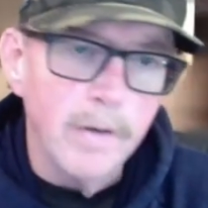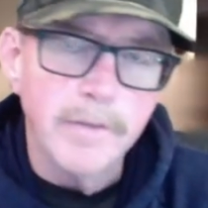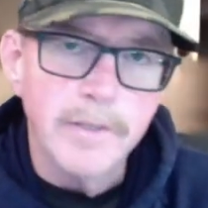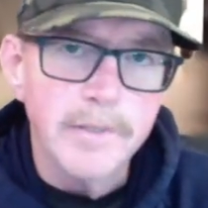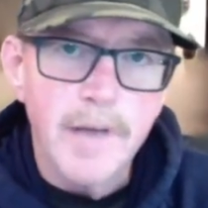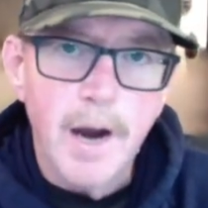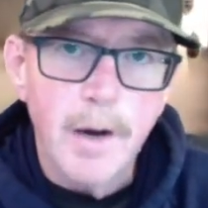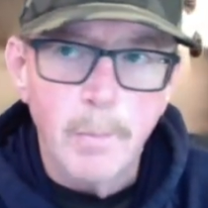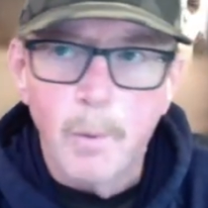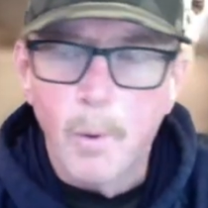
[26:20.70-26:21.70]
this
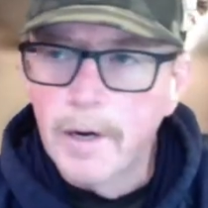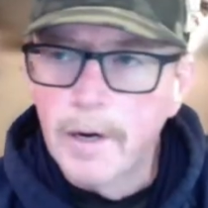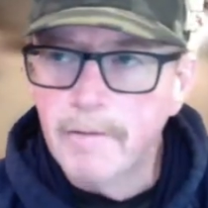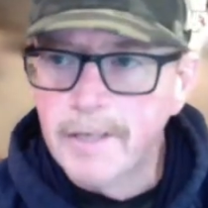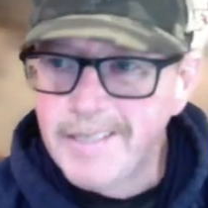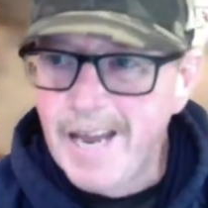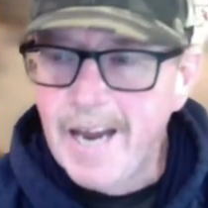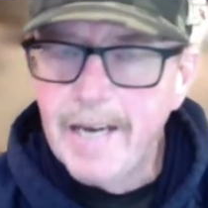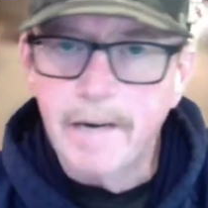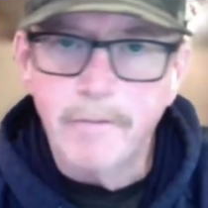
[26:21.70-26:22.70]
entire board every
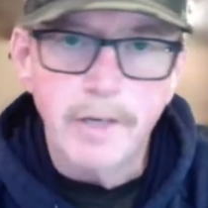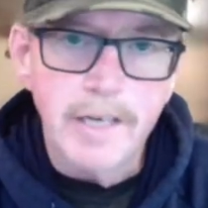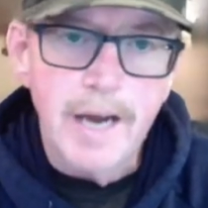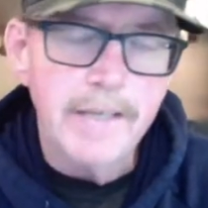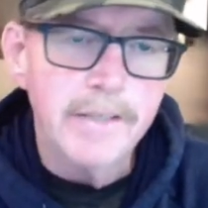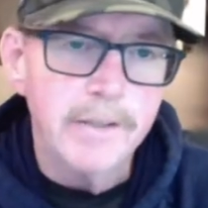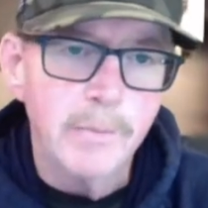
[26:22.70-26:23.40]
day and every night.